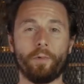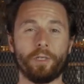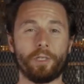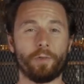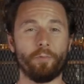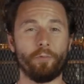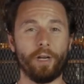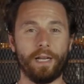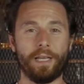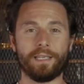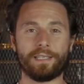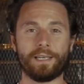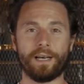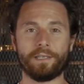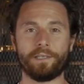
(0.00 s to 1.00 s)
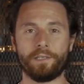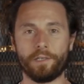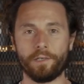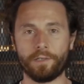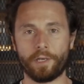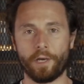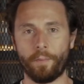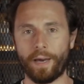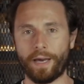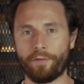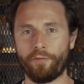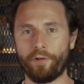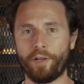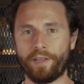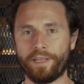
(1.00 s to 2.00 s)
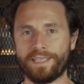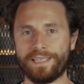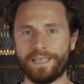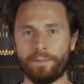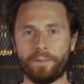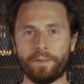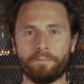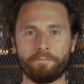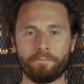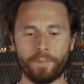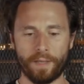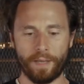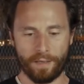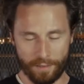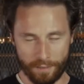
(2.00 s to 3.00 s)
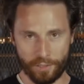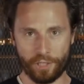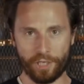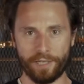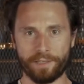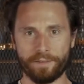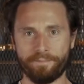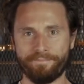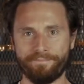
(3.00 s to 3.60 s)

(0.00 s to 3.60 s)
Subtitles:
which really entices you to go back for another sip. Cheers.